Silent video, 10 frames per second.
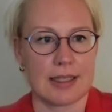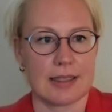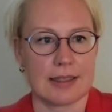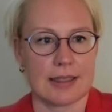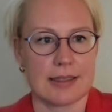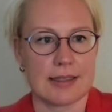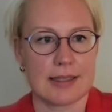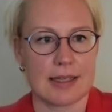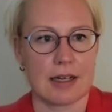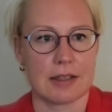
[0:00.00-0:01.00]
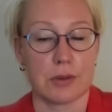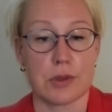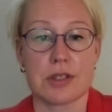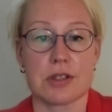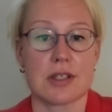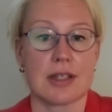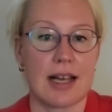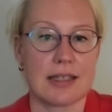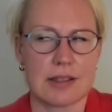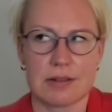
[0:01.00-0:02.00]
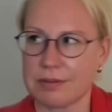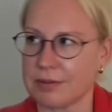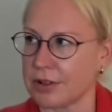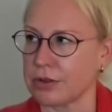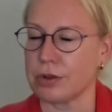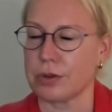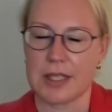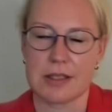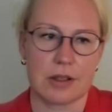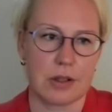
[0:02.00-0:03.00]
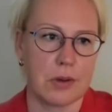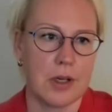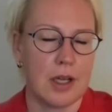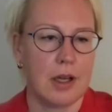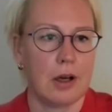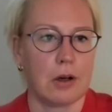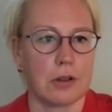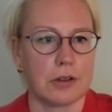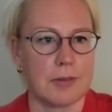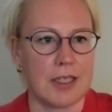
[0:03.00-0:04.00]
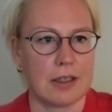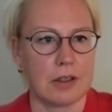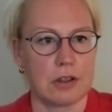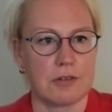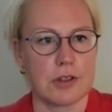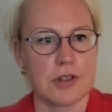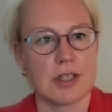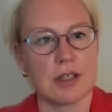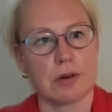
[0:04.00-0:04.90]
in this. There was just 2 weeks ago, Old Dominion University